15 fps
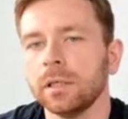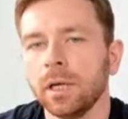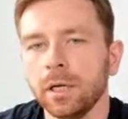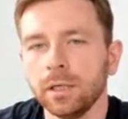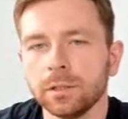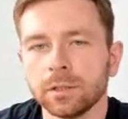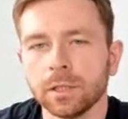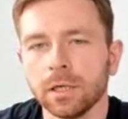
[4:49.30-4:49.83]

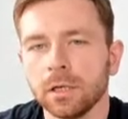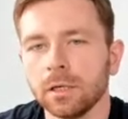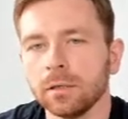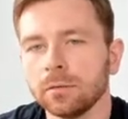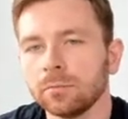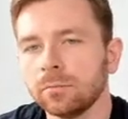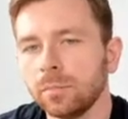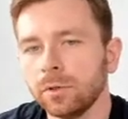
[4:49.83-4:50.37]

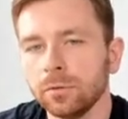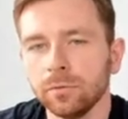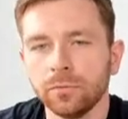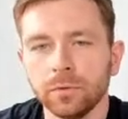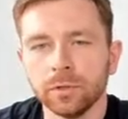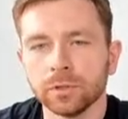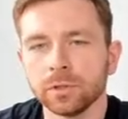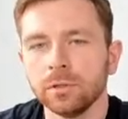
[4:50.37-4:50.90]
AJA,
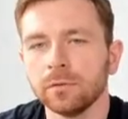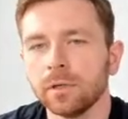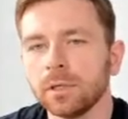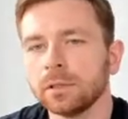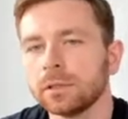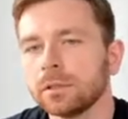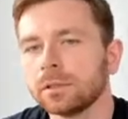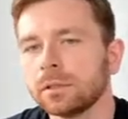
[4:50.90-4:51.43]
Bluefish
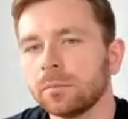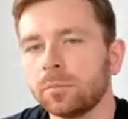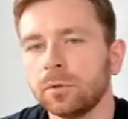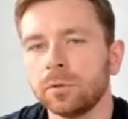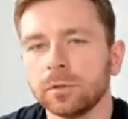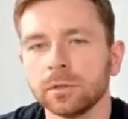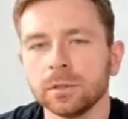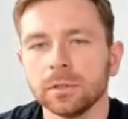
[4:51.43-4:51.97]
devices
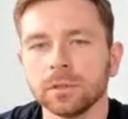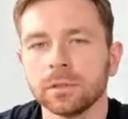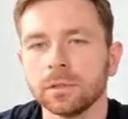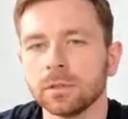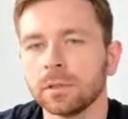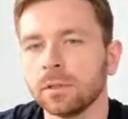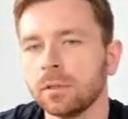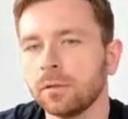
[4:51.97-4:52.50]
supported,
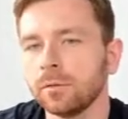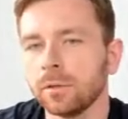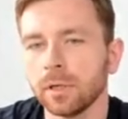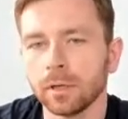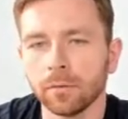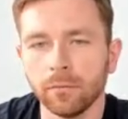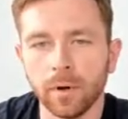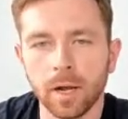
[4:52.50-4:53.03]

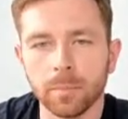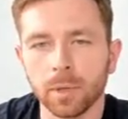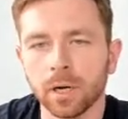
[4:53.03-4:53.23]
like web